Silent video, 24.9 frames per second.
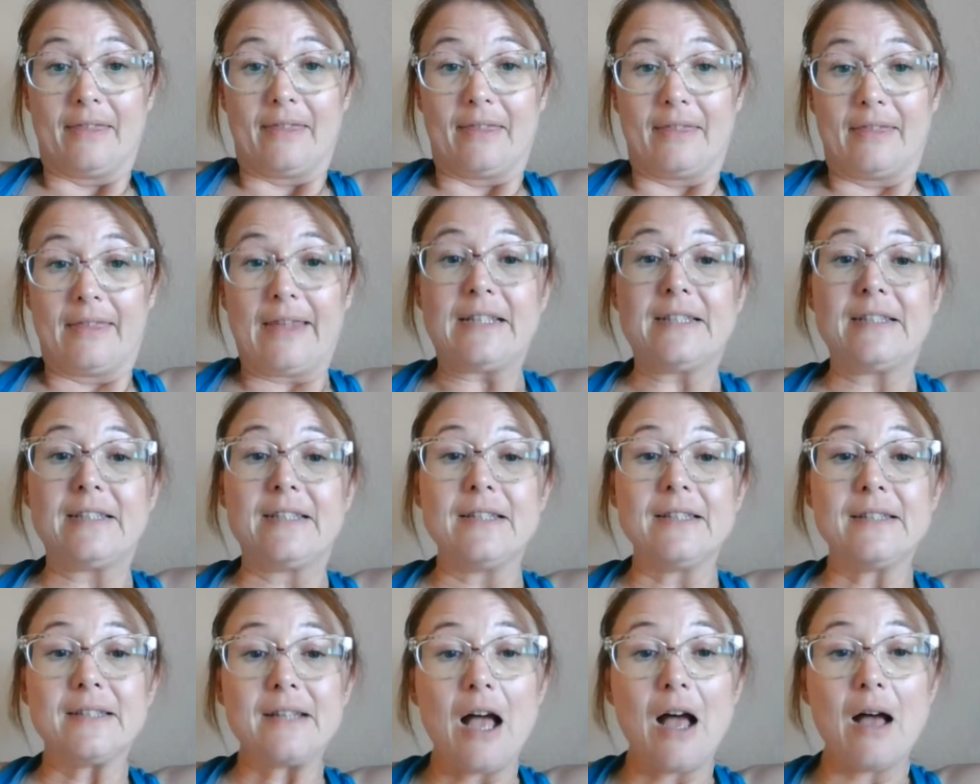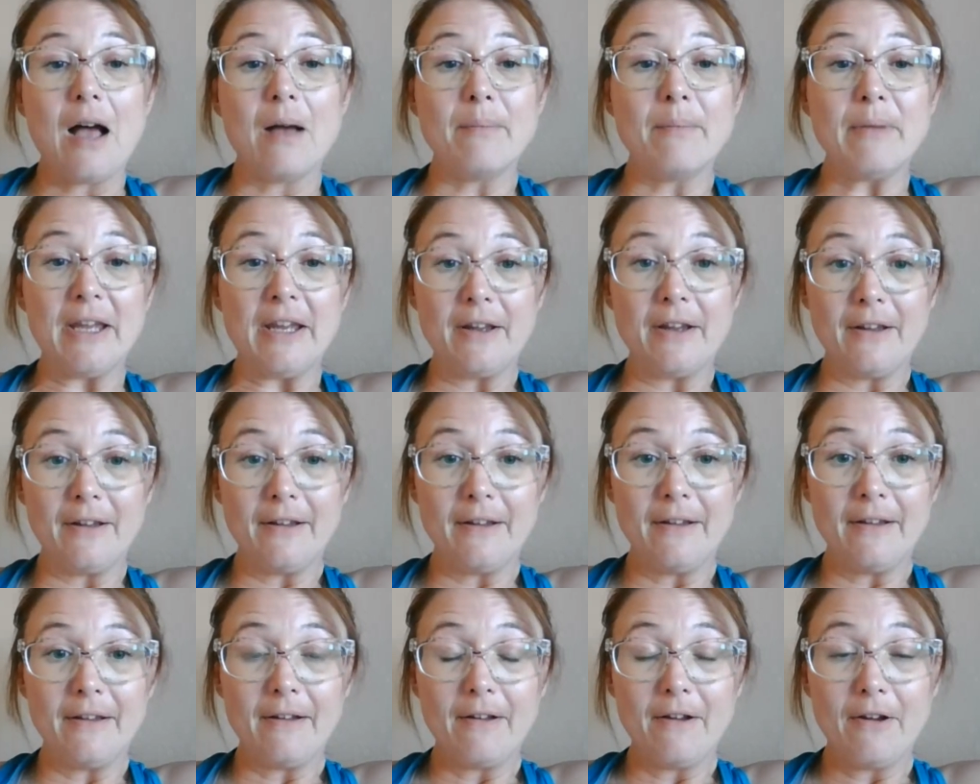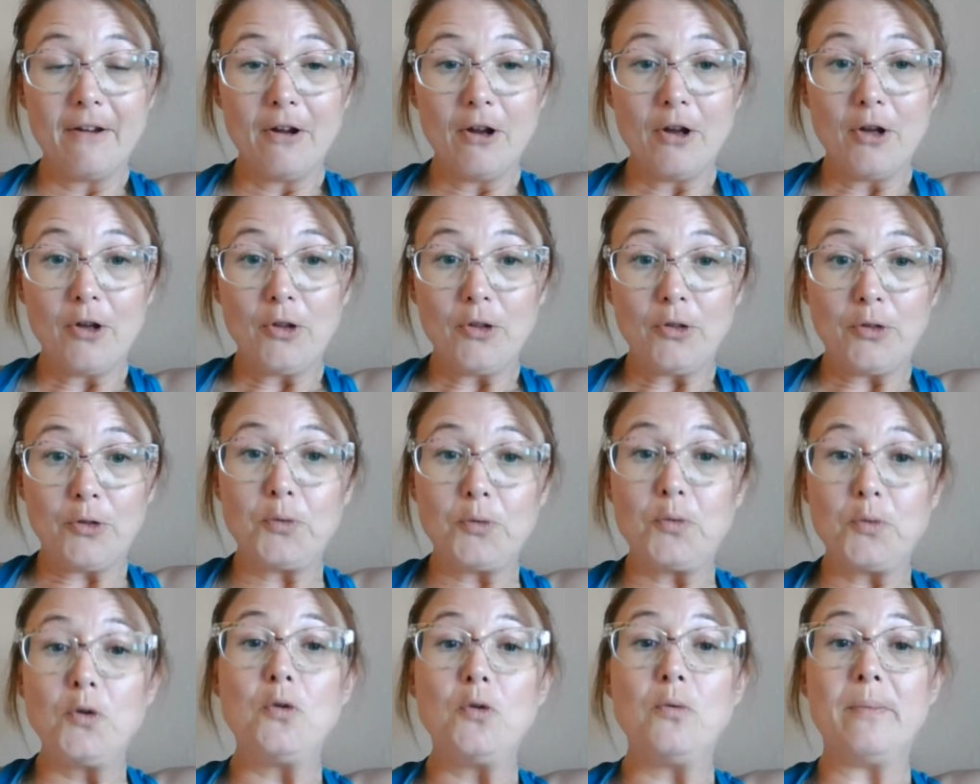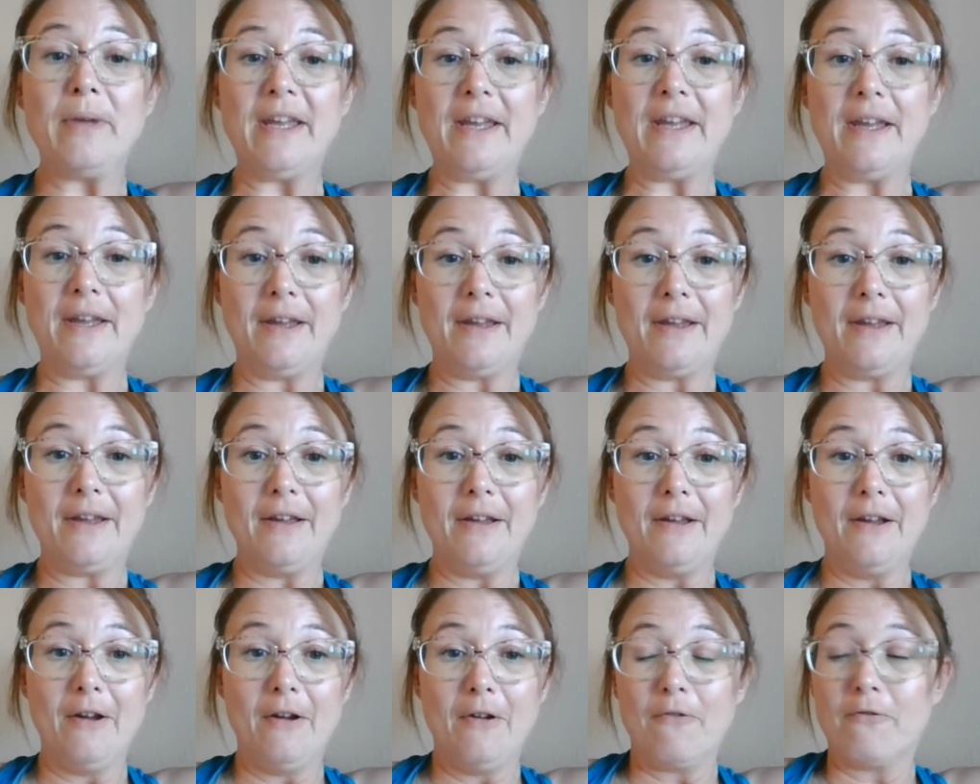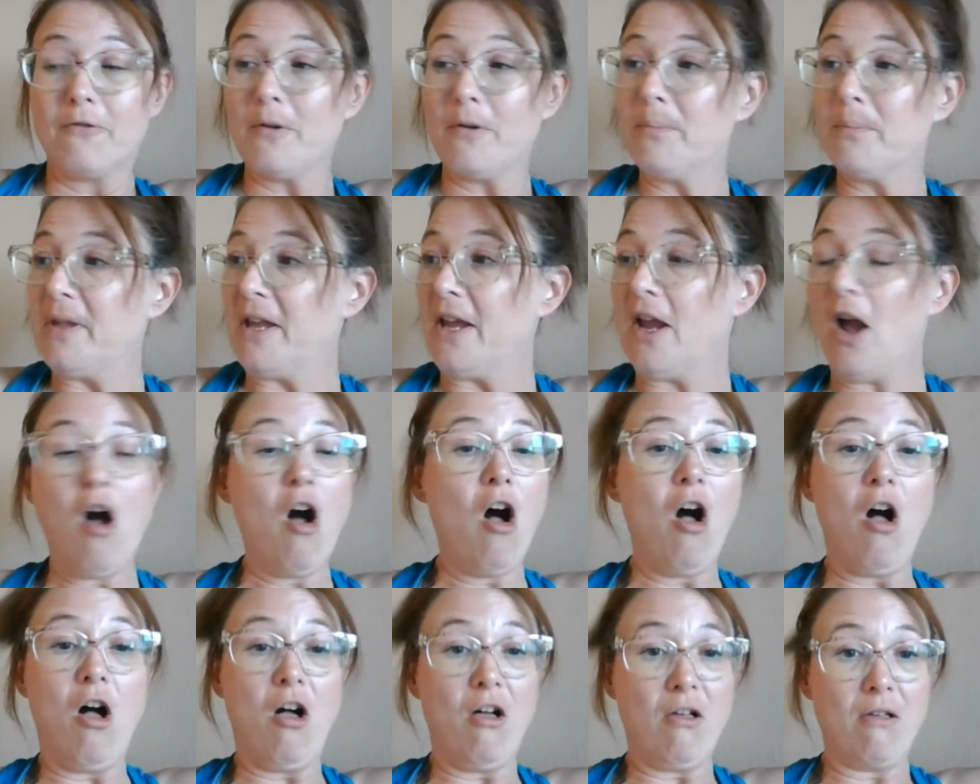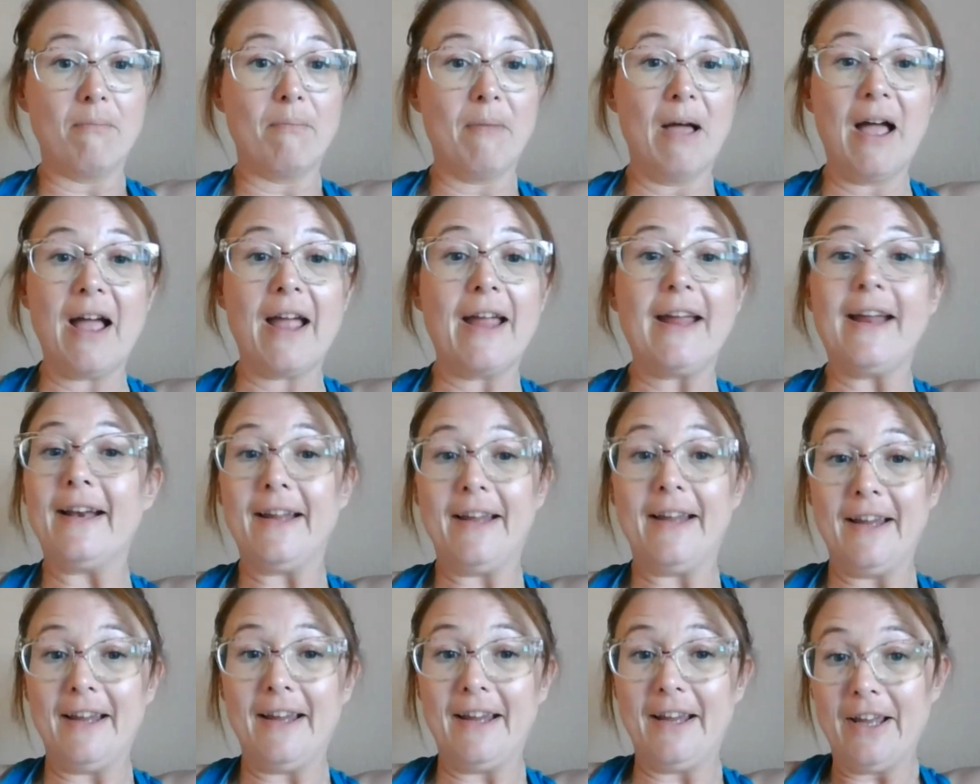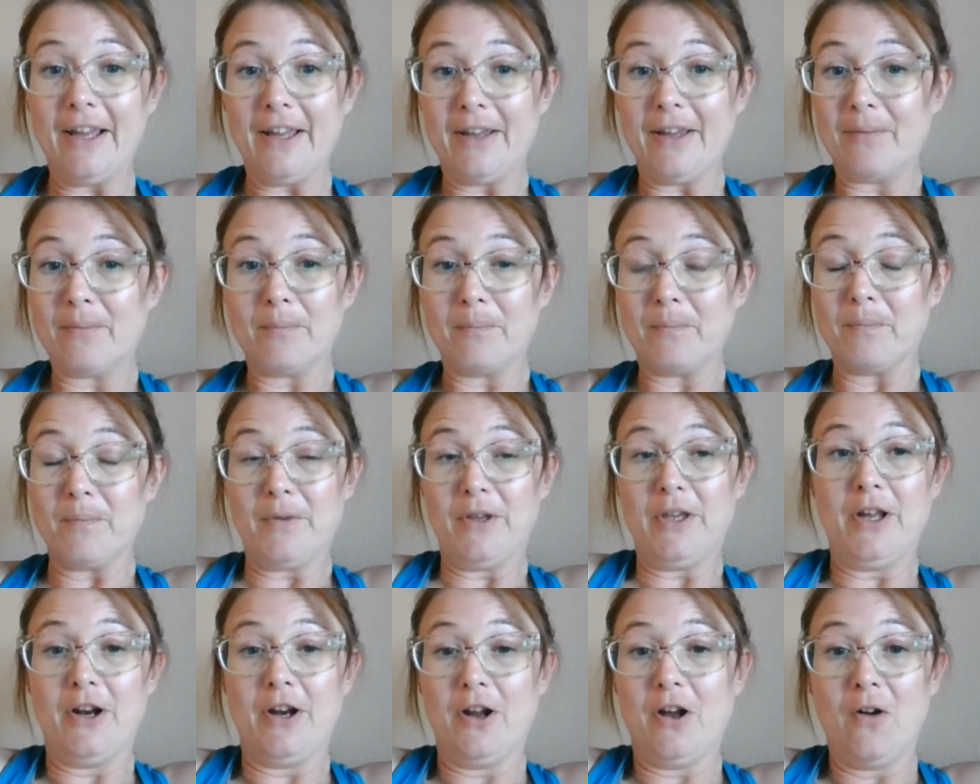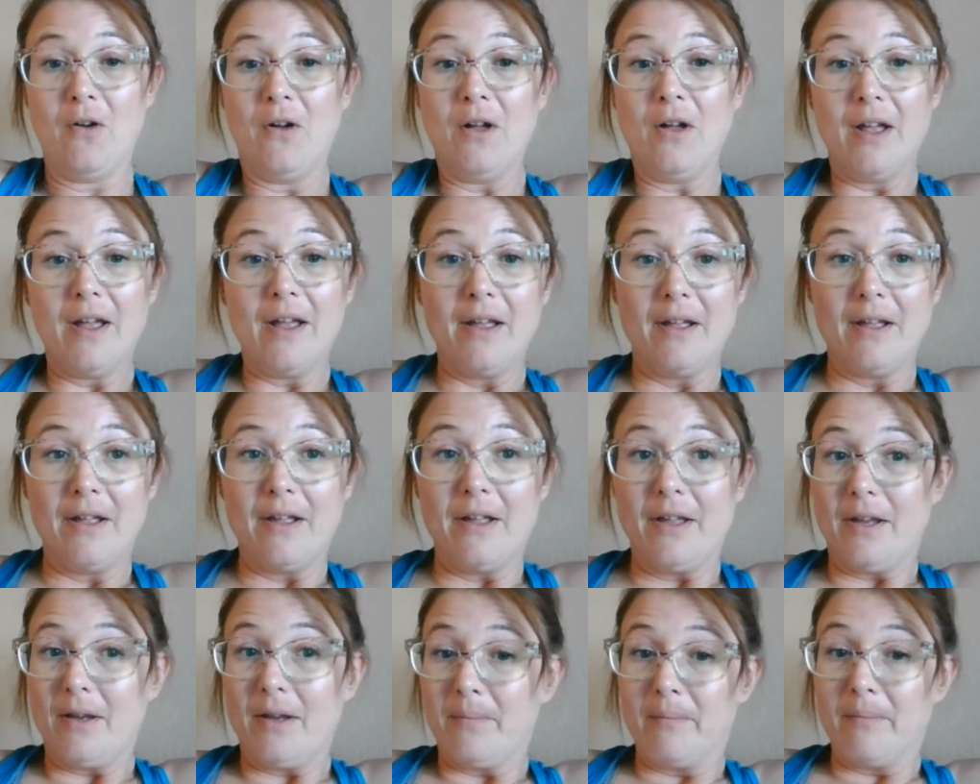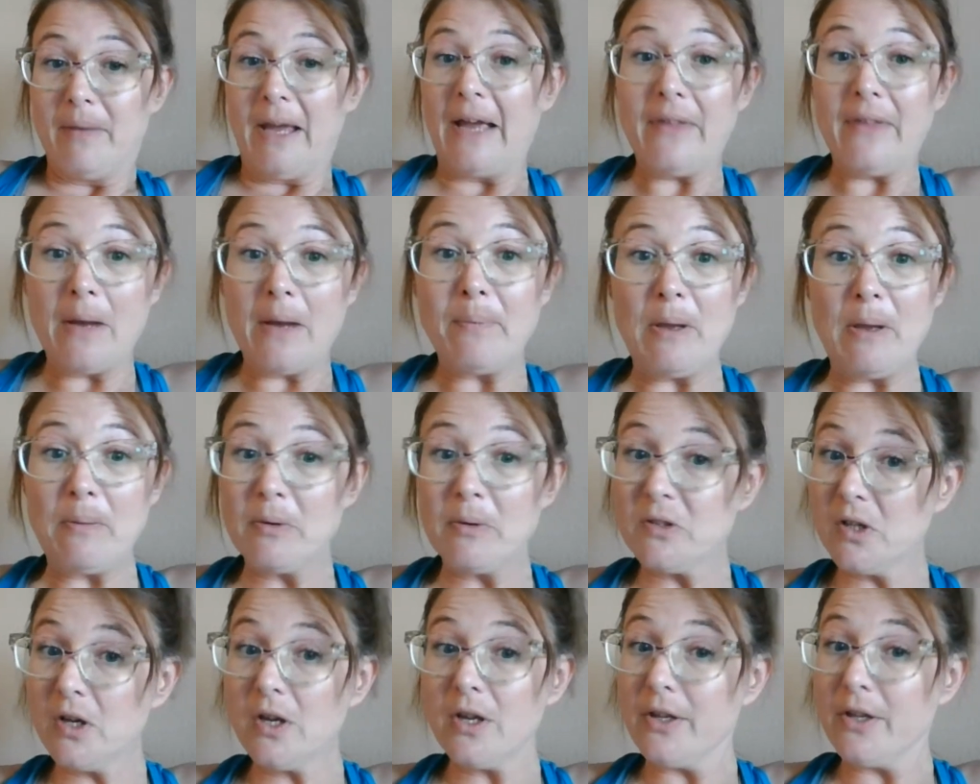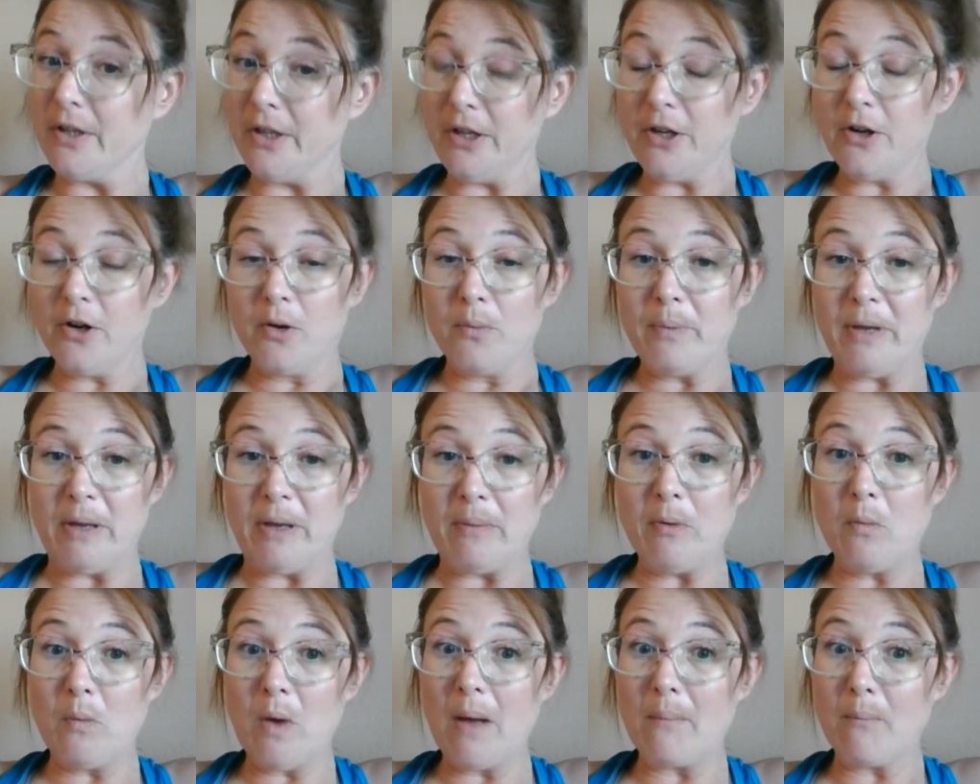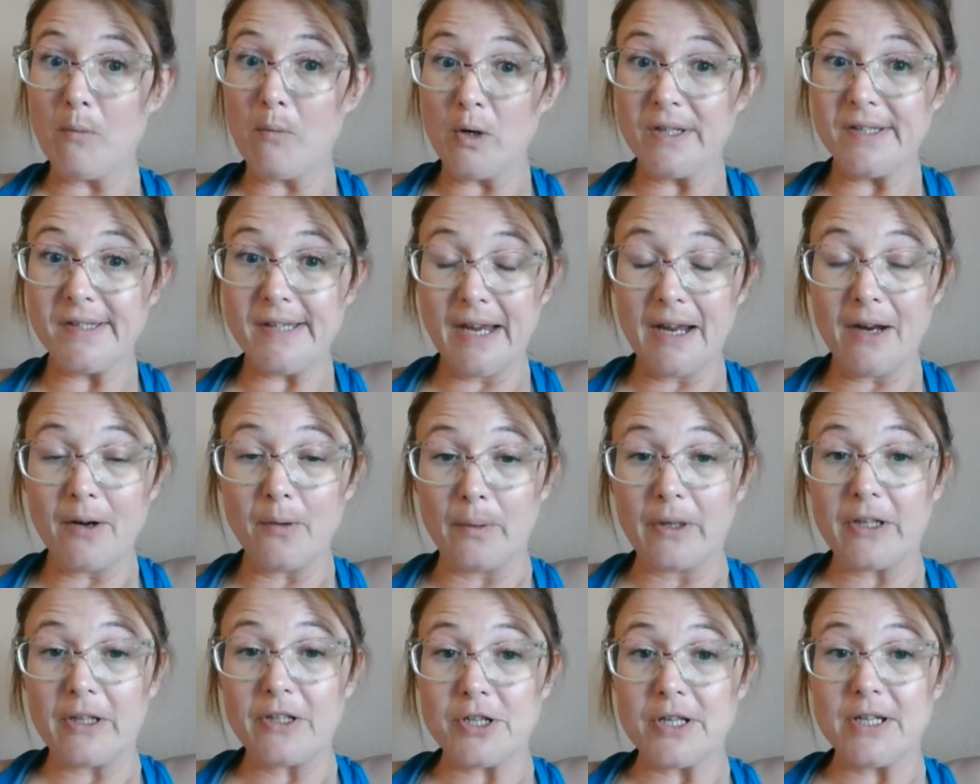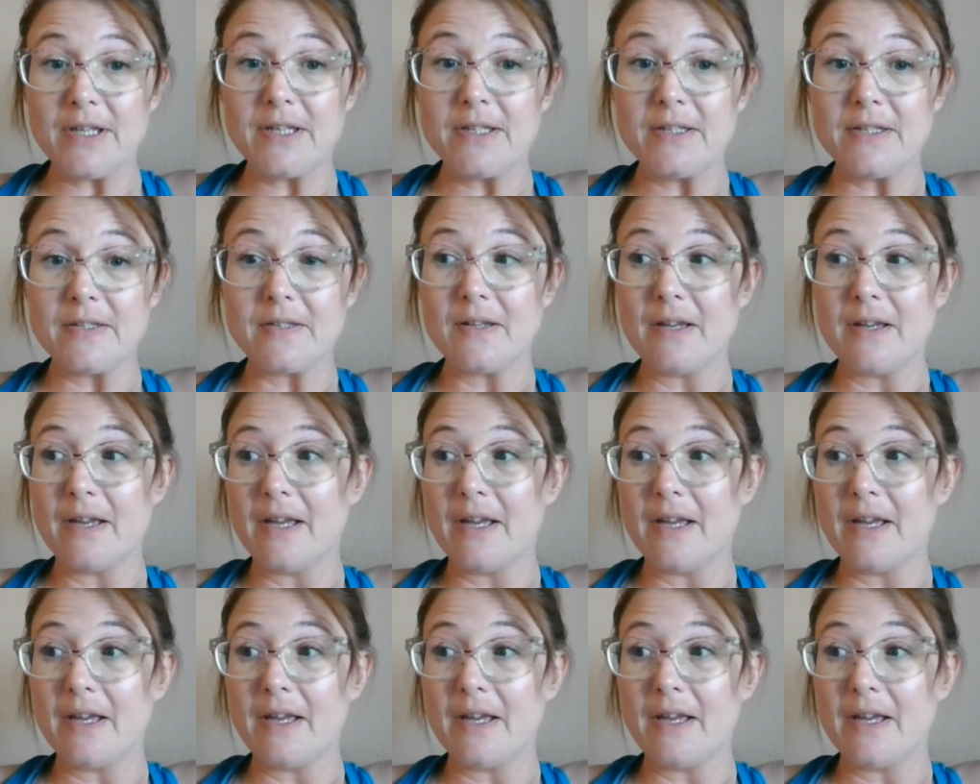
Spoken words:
"This is coming through me from the Almighty," you know, man, that people's gonna, people want more sandwiches.